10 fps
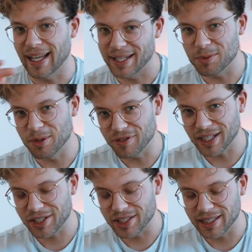And to be
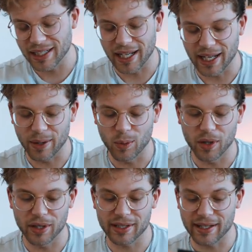functional, I
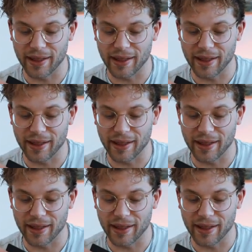want